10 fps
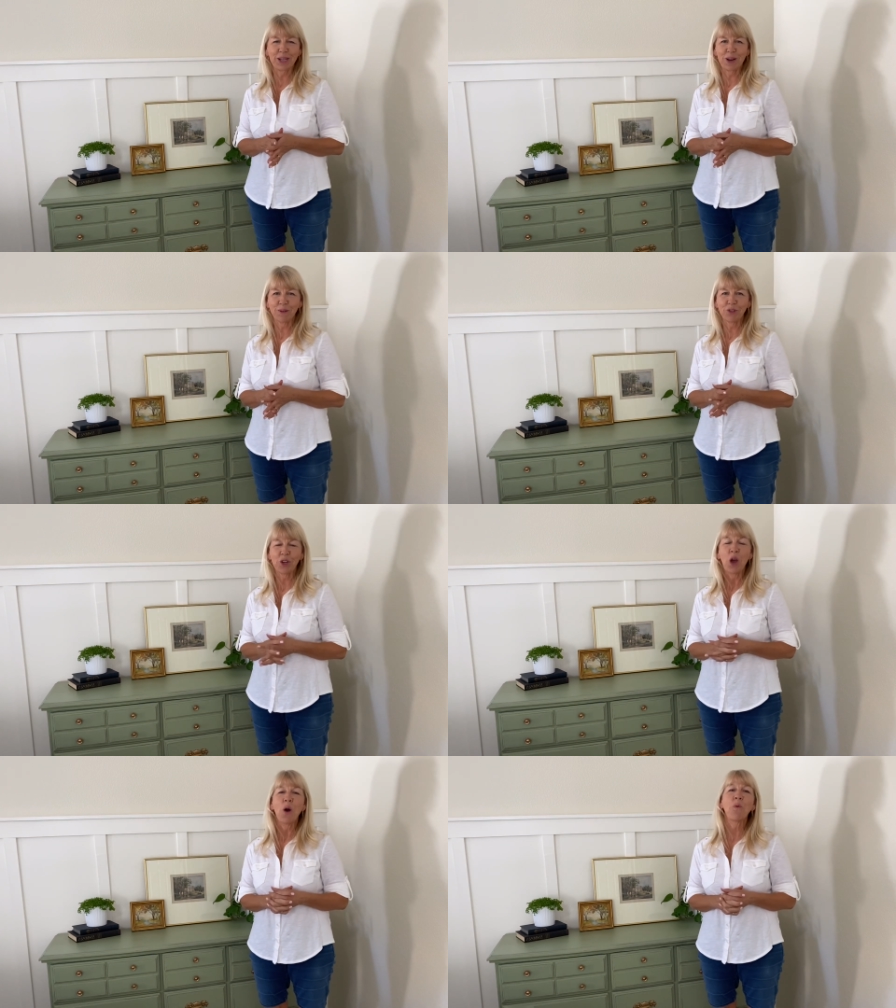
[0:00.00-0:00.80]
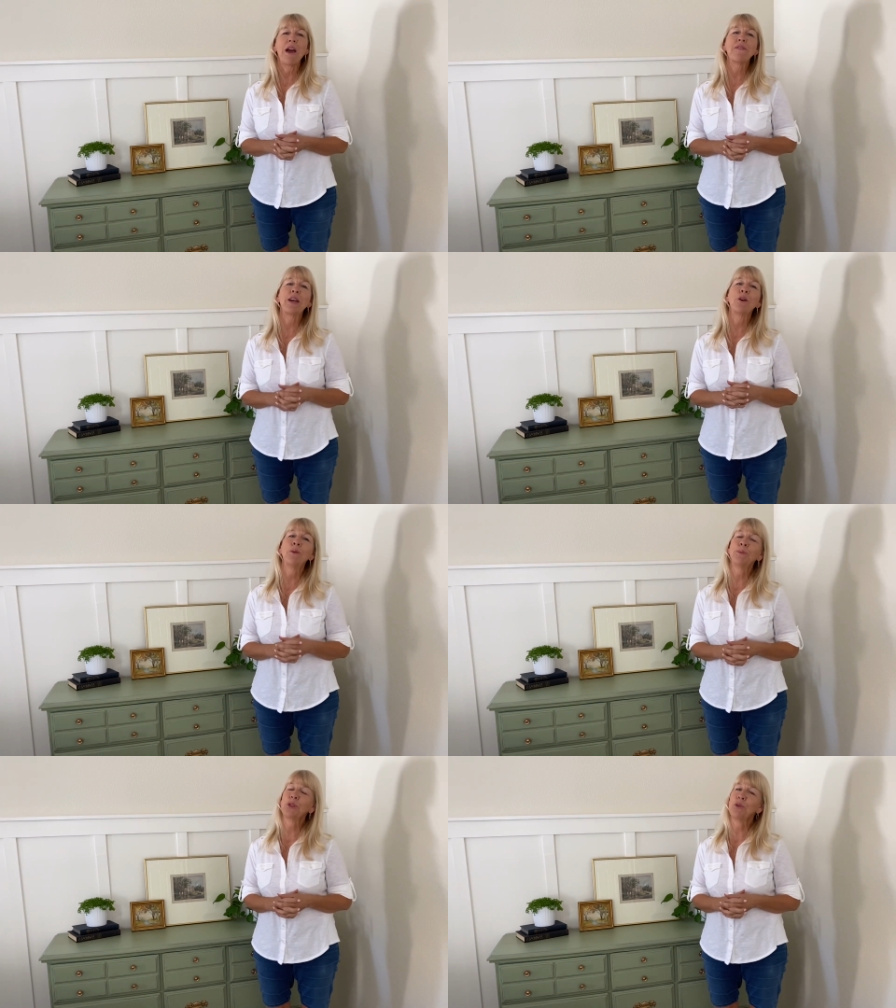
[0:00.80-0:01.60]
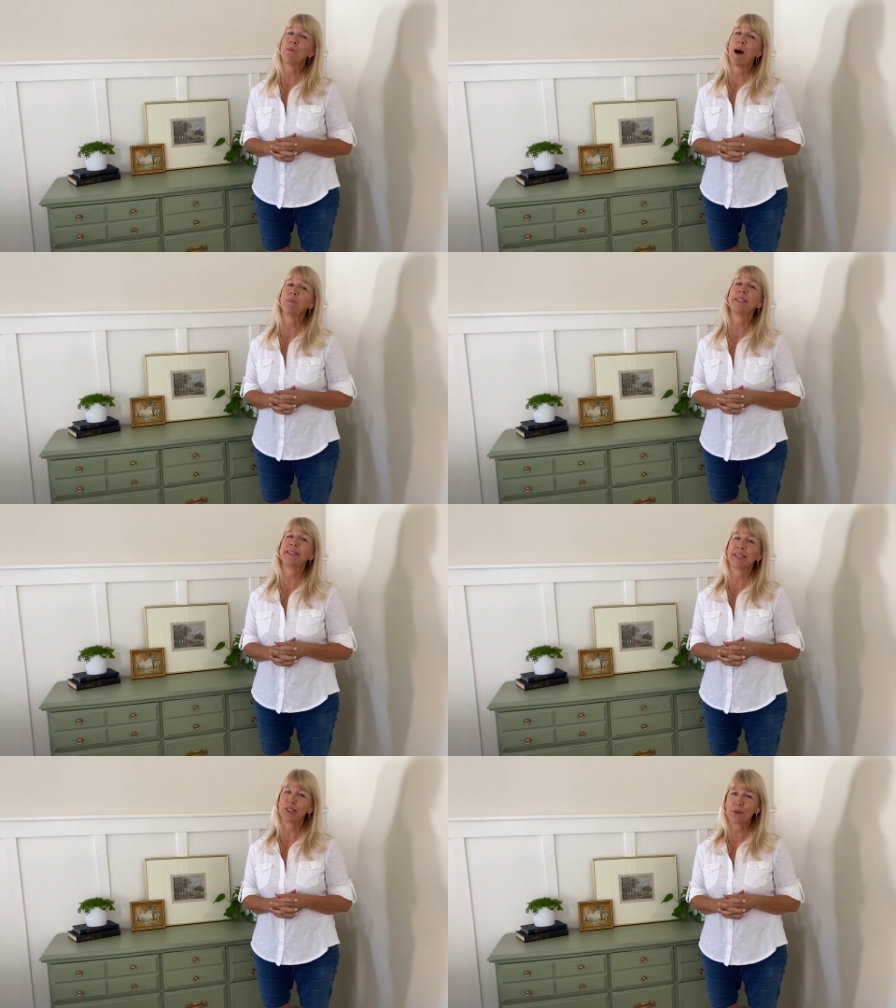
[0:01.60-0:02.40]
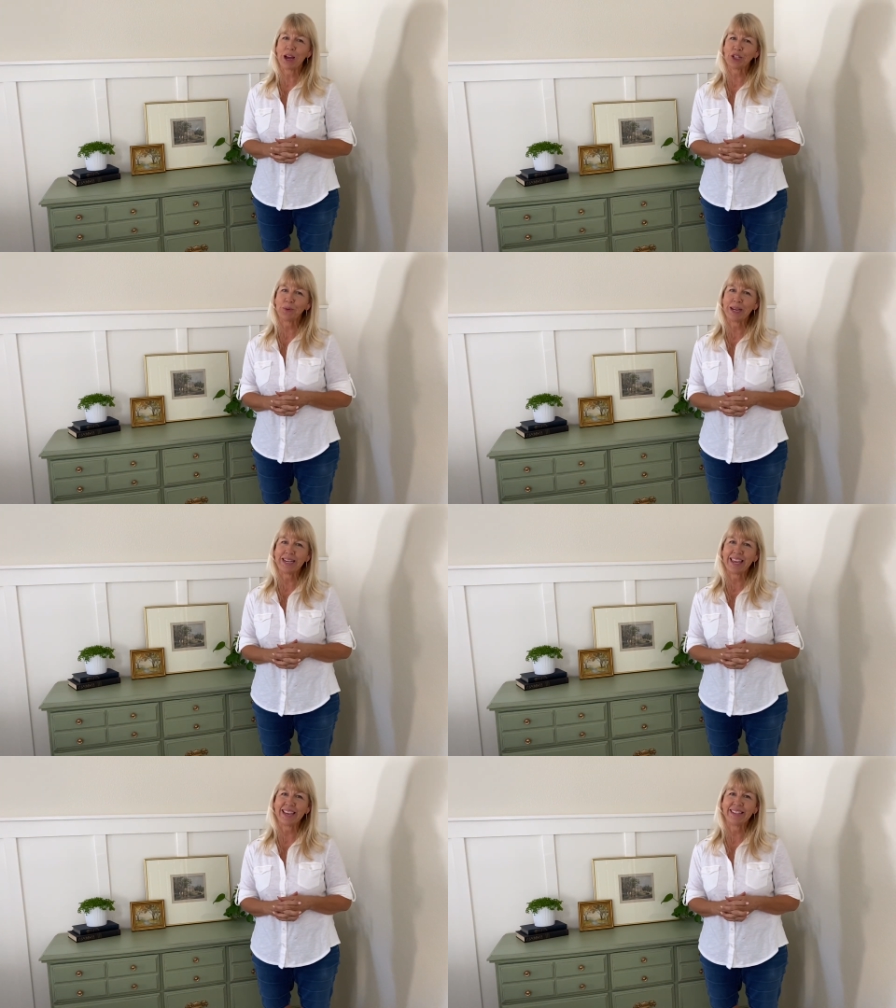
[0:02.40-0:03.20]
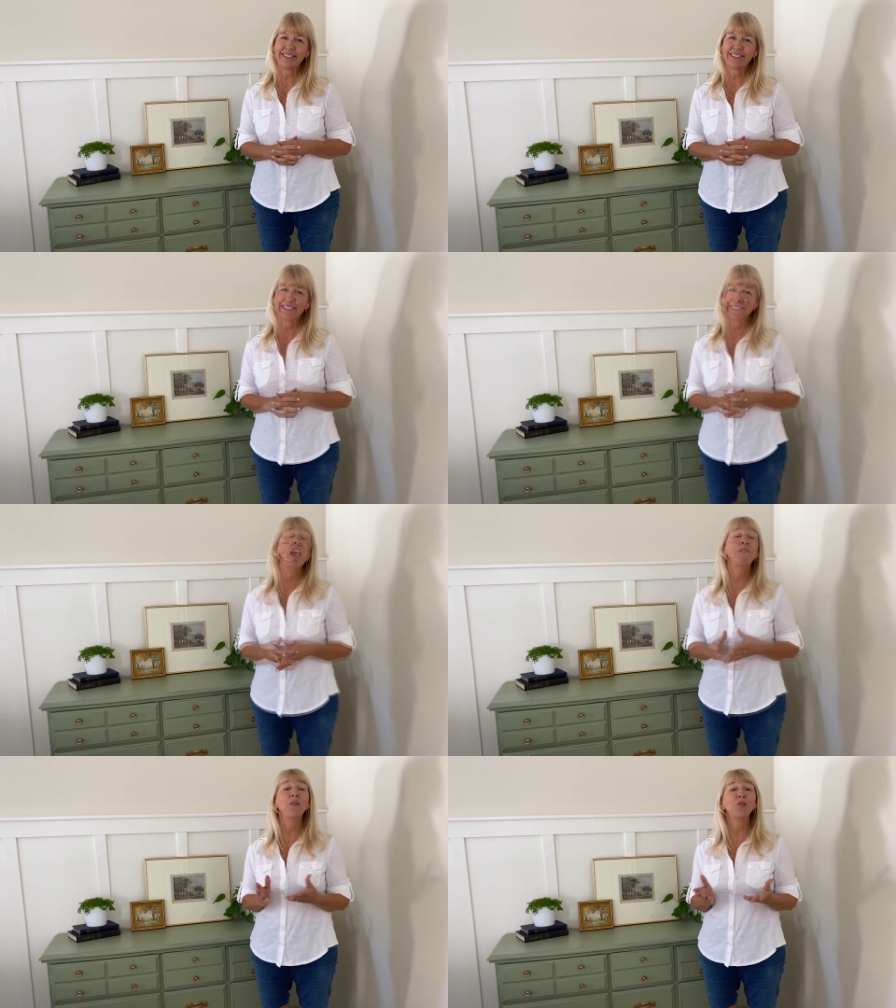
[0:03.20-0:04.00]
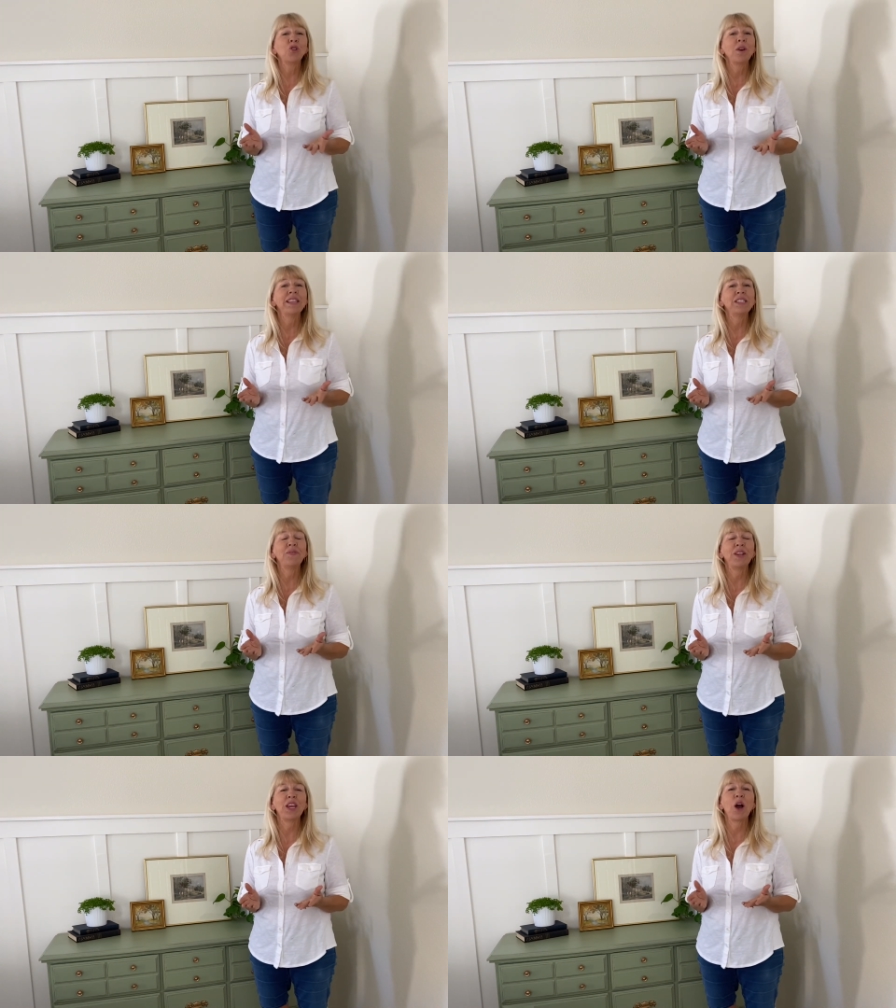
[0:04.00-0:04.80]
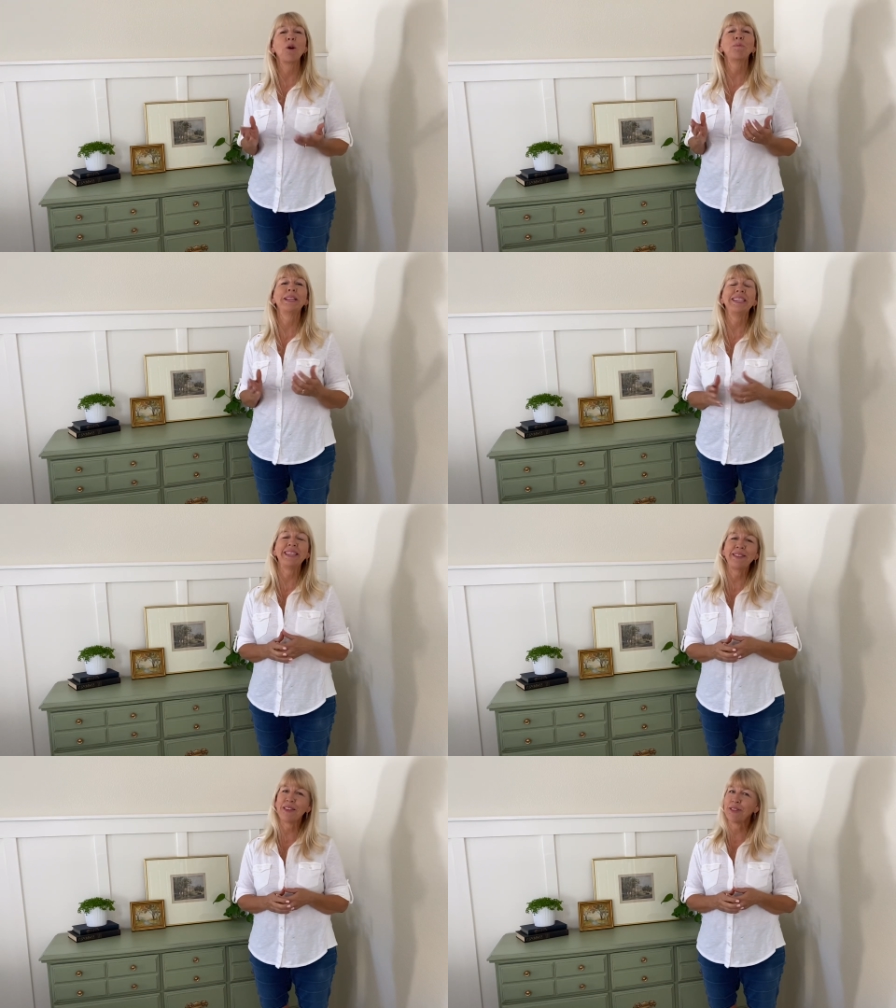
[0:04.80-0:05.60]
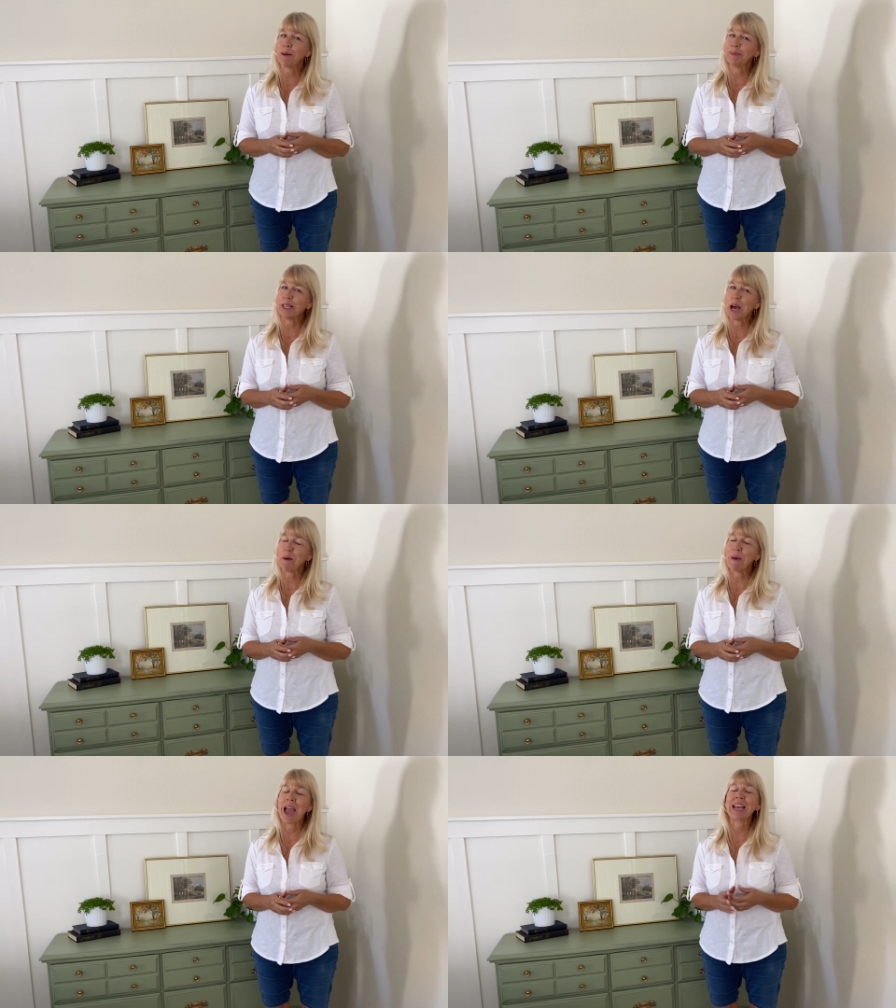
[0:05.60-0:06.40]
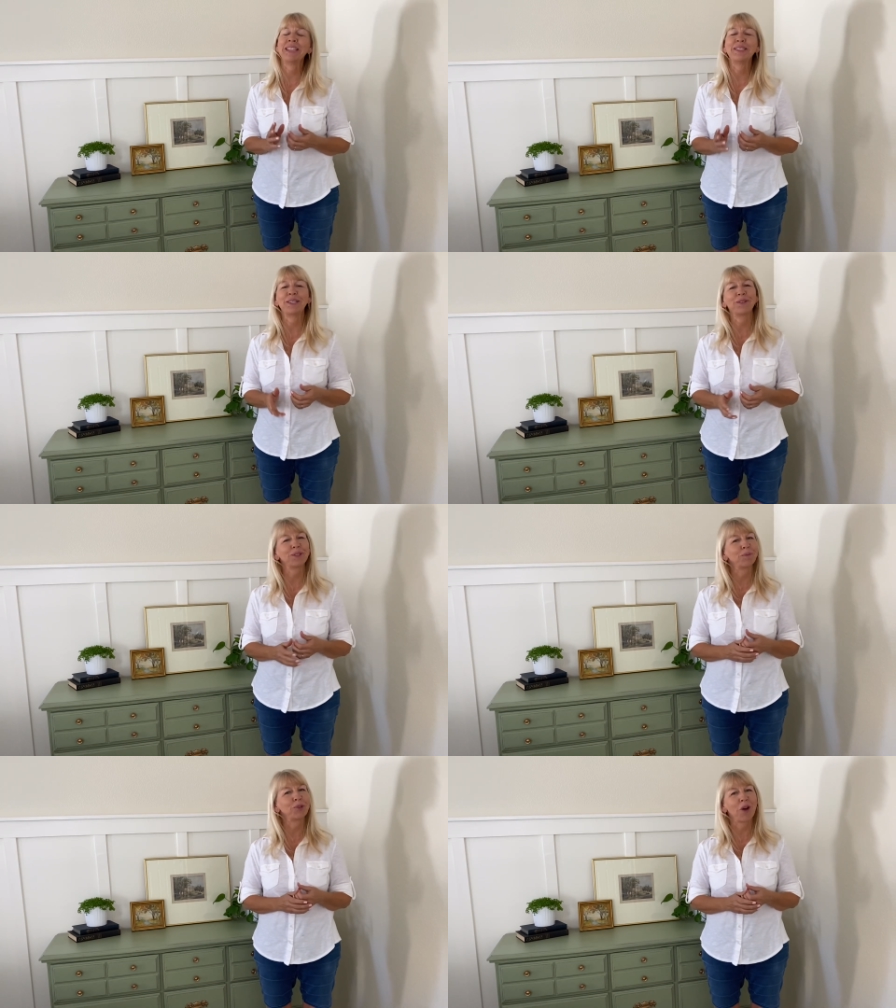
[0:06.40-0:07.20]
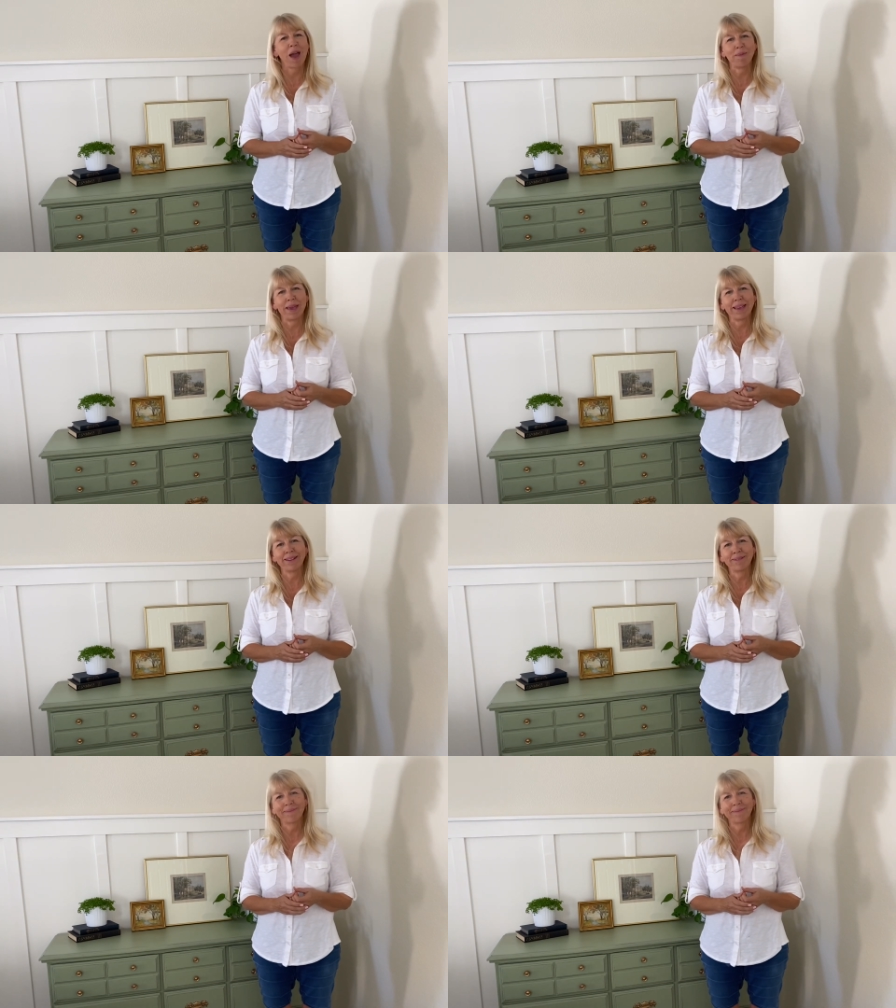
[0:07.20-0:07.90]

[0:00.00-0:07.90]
coach, wife, and homeschool mom to six graduated kids. If you enjoyed this video, please hit the thumbs up and consider subscribing.